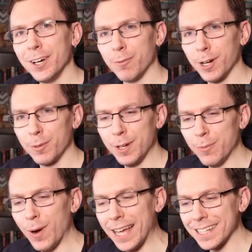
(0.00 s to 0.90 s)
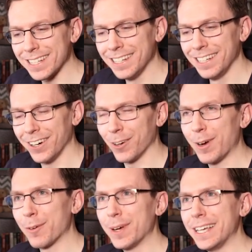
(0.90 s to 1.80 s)
where we went, or
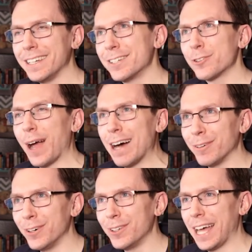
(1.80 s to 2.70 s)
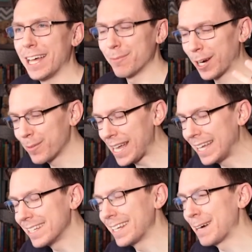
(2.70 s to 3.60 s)
where we traveled and where we
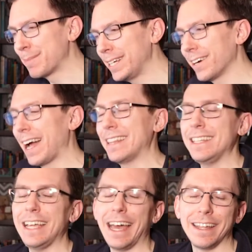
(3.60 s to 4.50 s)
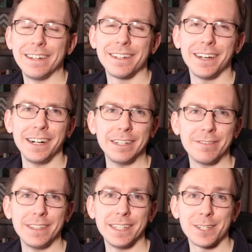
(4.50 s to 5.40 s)
ended up here at the end of
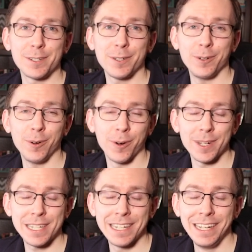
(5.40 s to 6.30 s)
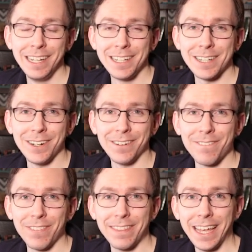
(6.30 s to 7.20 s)
this course. So
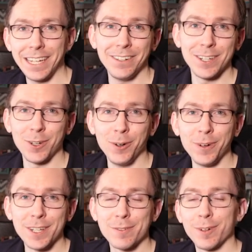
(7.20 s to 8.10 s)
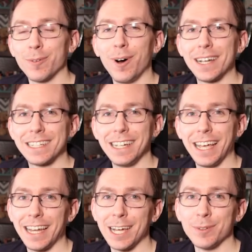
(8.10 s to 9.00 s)
thank you as always for watching and
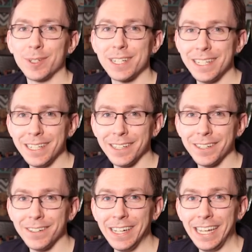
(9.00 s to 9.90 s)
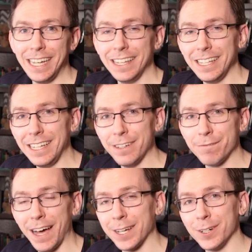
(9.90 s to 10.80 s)
I will see you in the
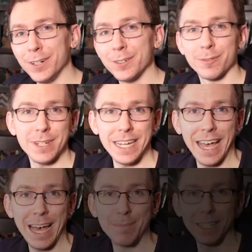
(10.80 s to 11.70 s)
final recap